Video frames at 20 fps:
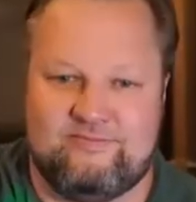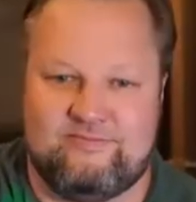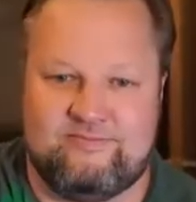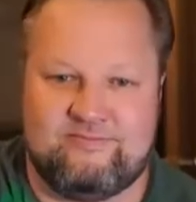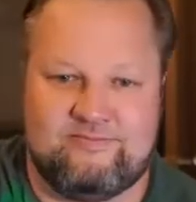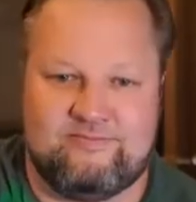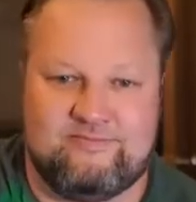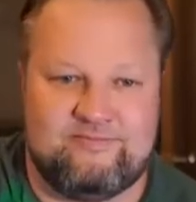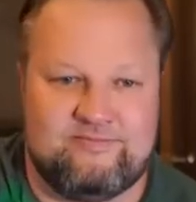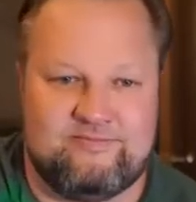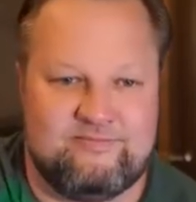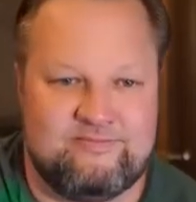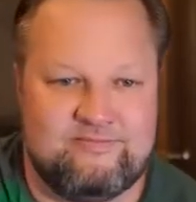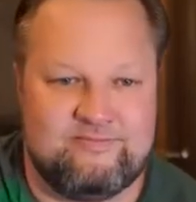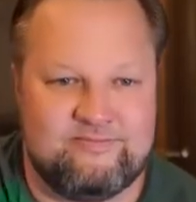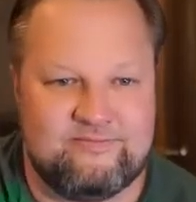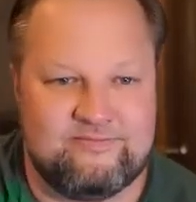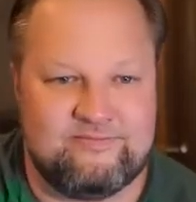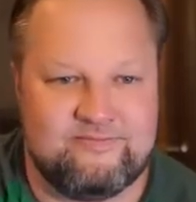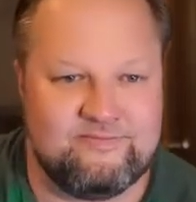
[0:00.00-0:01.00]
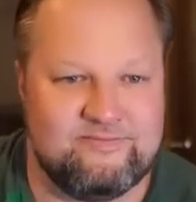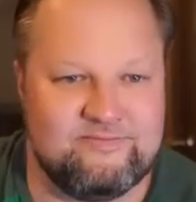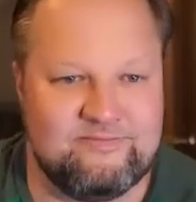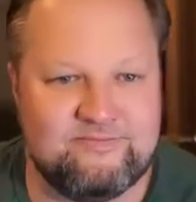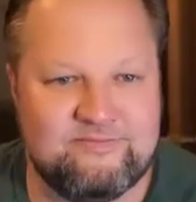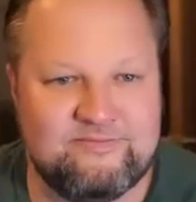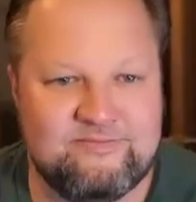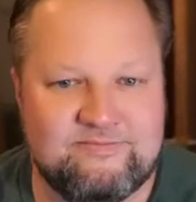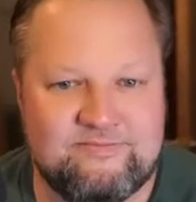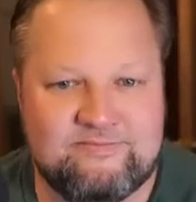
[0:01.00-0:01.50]

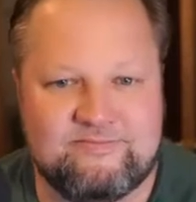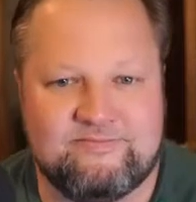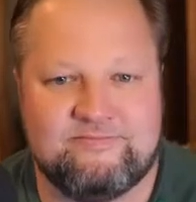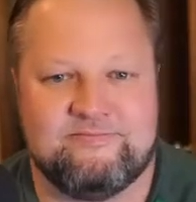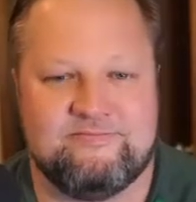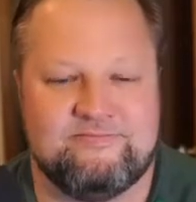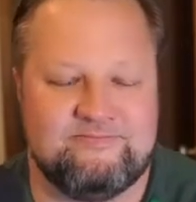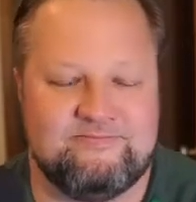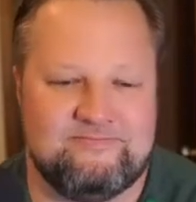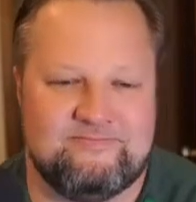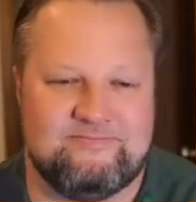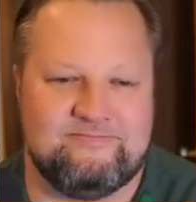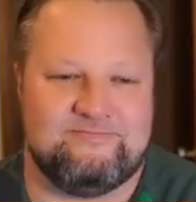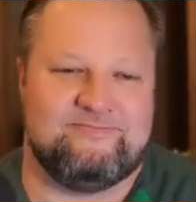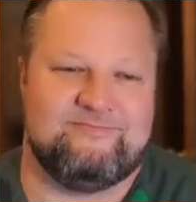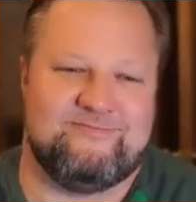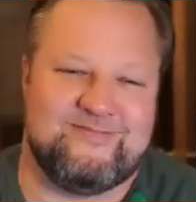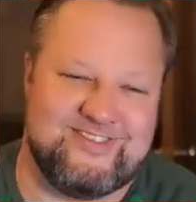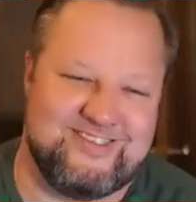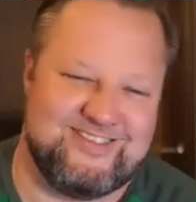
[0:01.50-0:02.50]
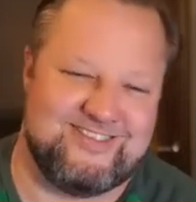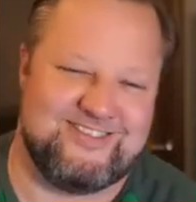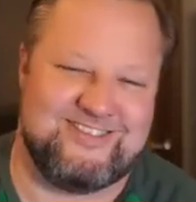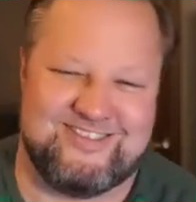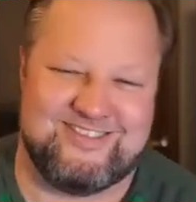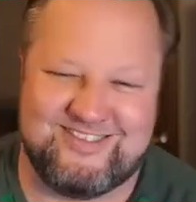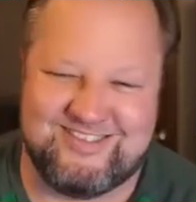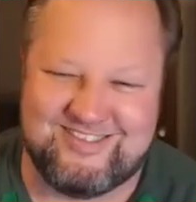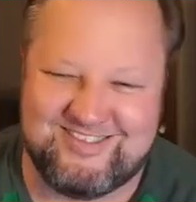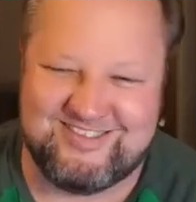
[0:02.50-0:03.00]

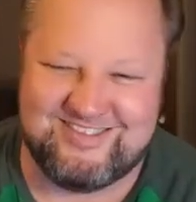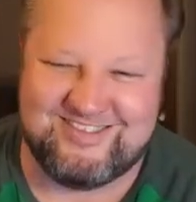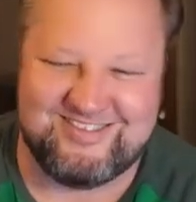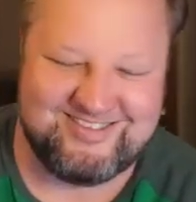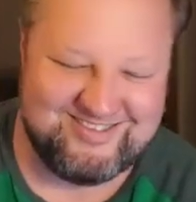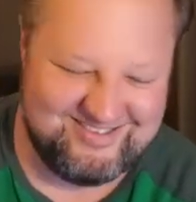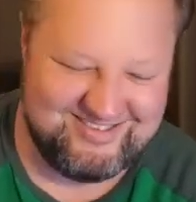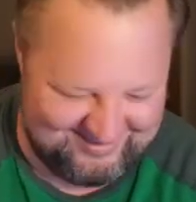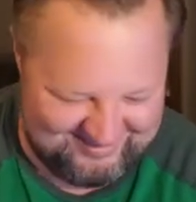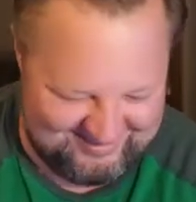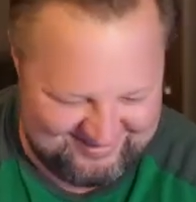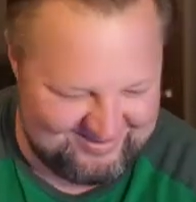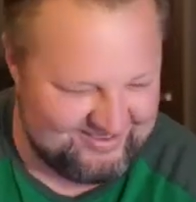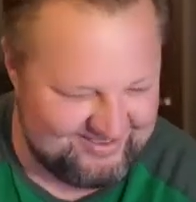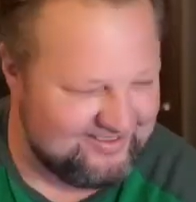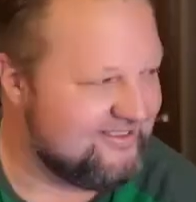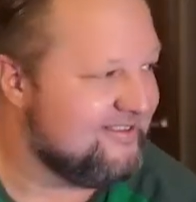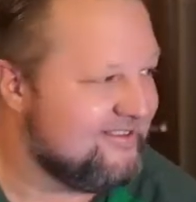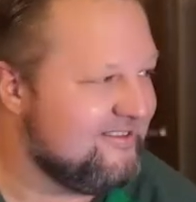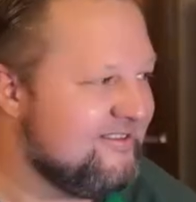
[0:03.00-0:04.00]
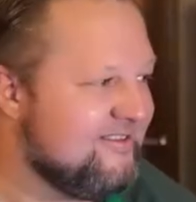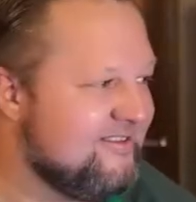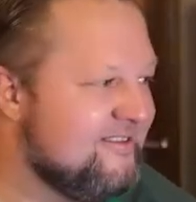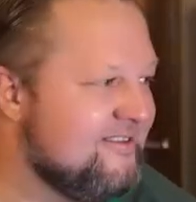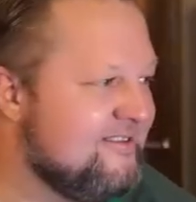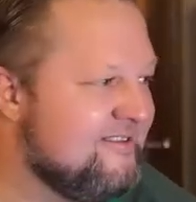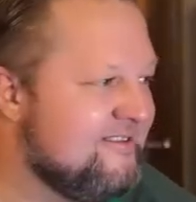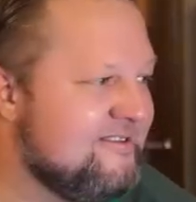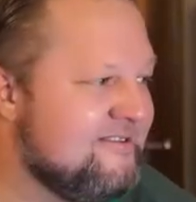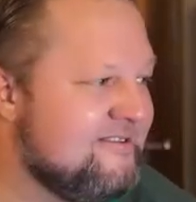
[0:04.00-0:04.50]

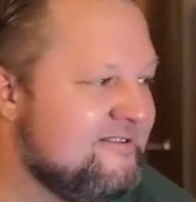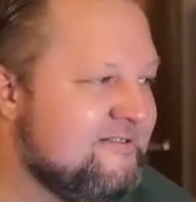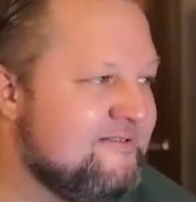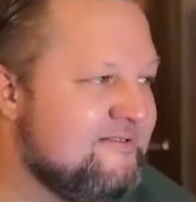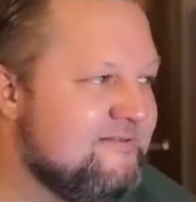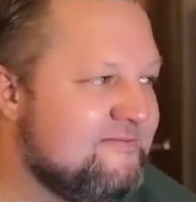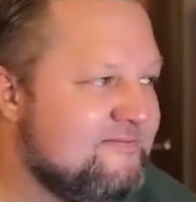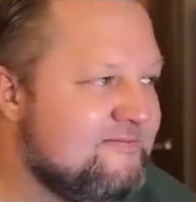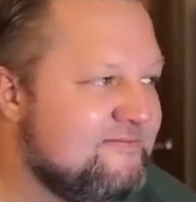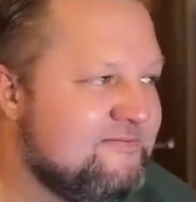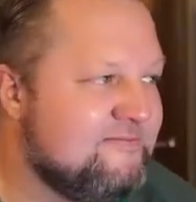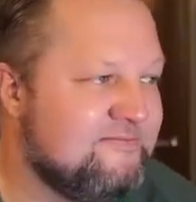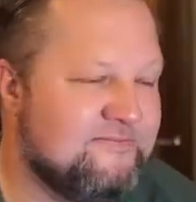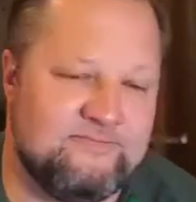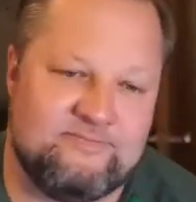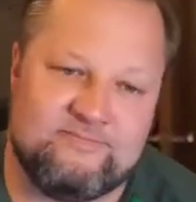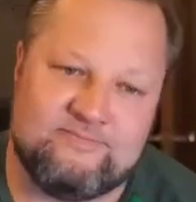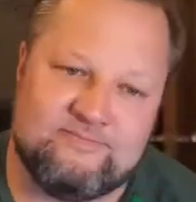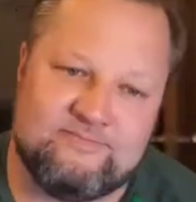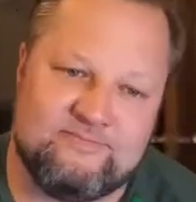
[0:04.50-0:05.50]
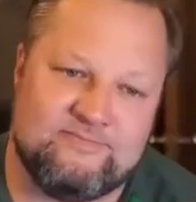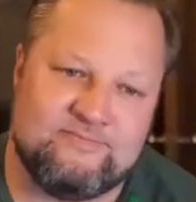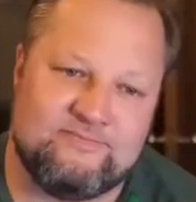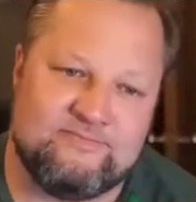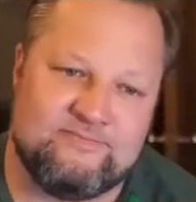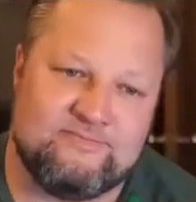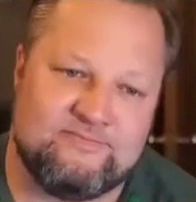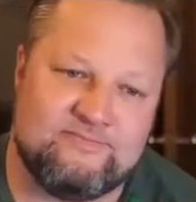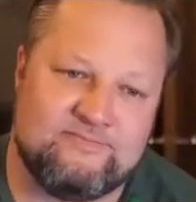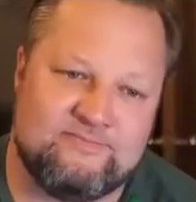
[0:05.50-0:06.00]

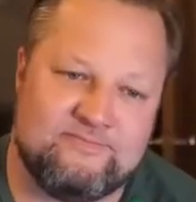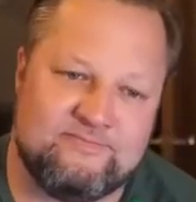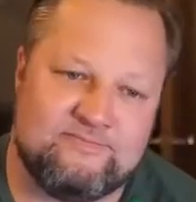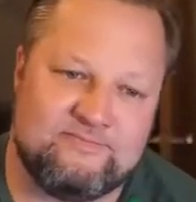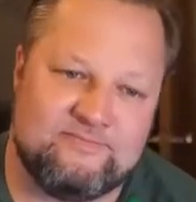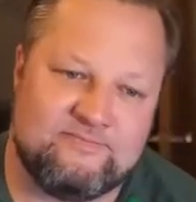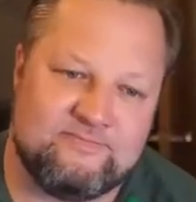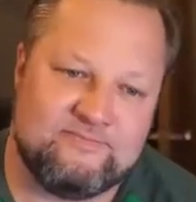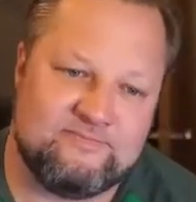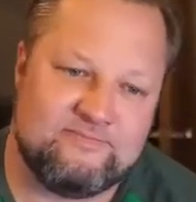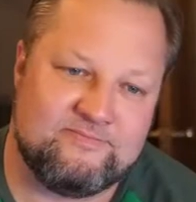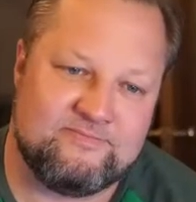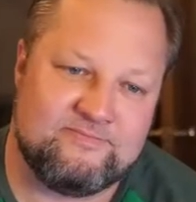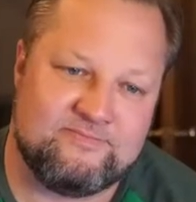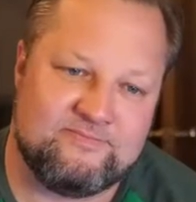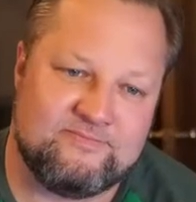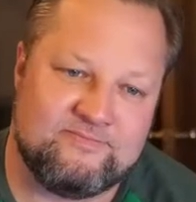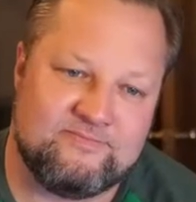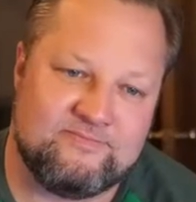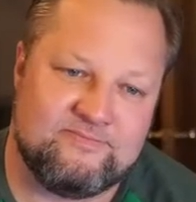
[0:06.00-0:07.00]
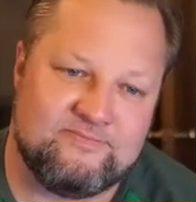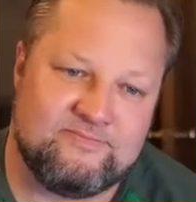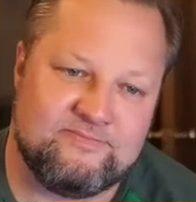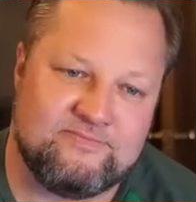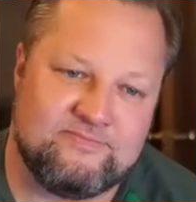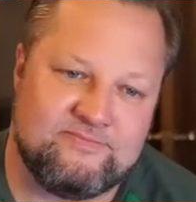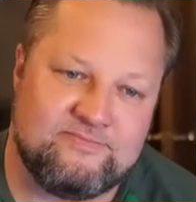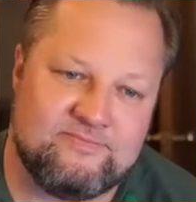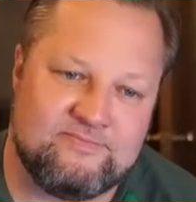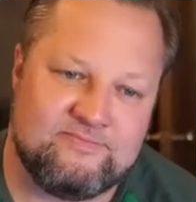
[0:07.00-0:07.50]

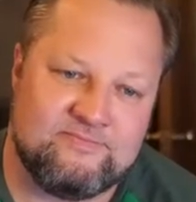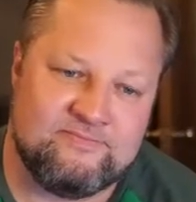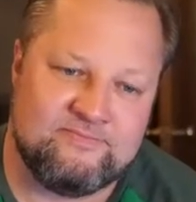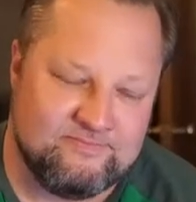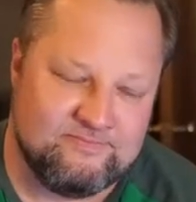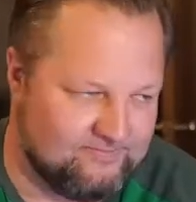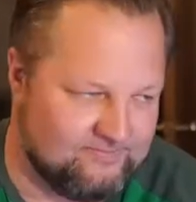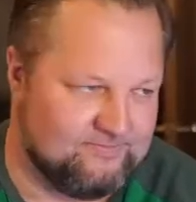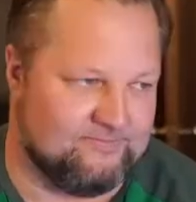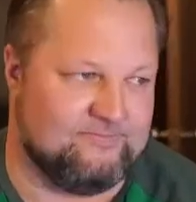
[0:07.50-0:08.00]
The person shown says nothing.